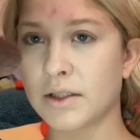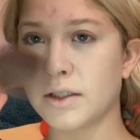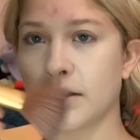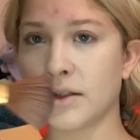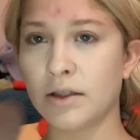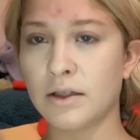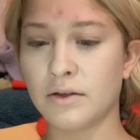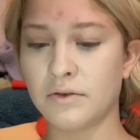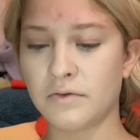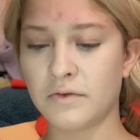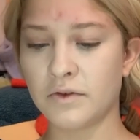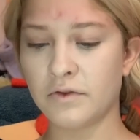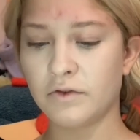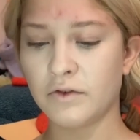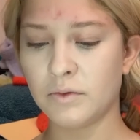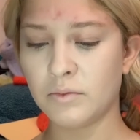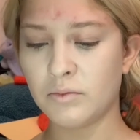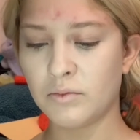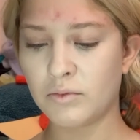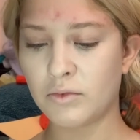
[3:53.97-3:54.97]
take a
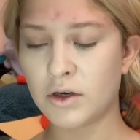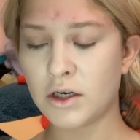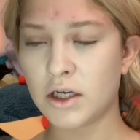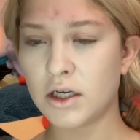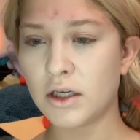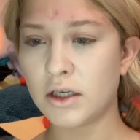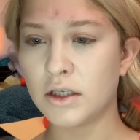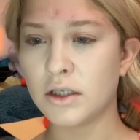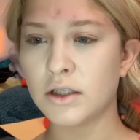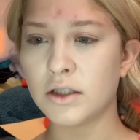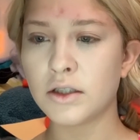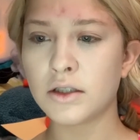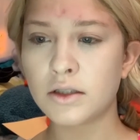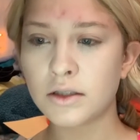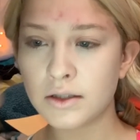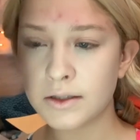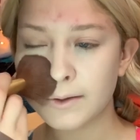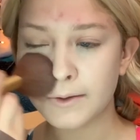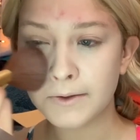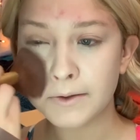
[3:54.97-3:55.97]
fluffy
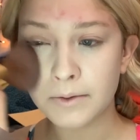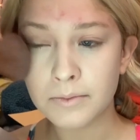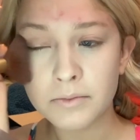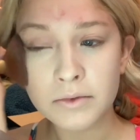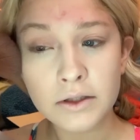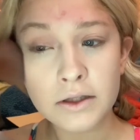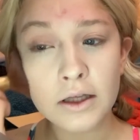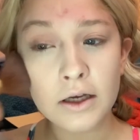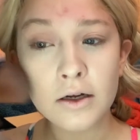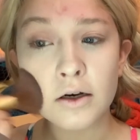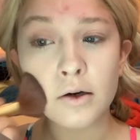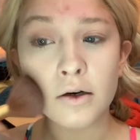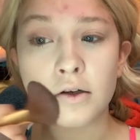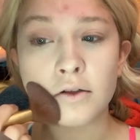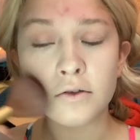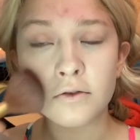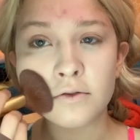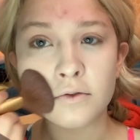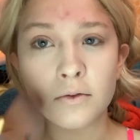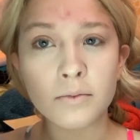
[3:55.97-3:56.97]
brush and put that all
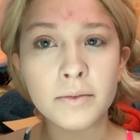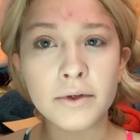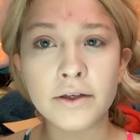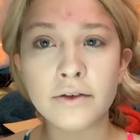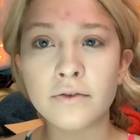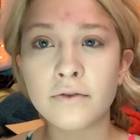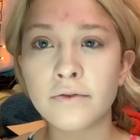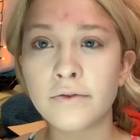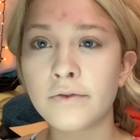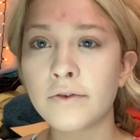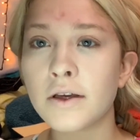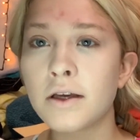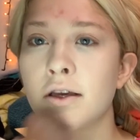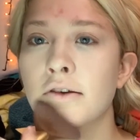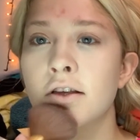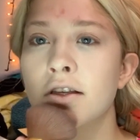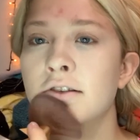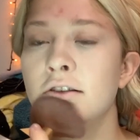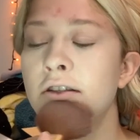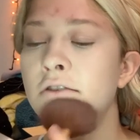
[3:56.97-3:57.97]
over my
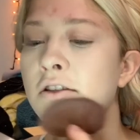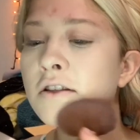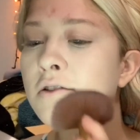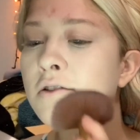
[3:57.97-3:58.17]
face.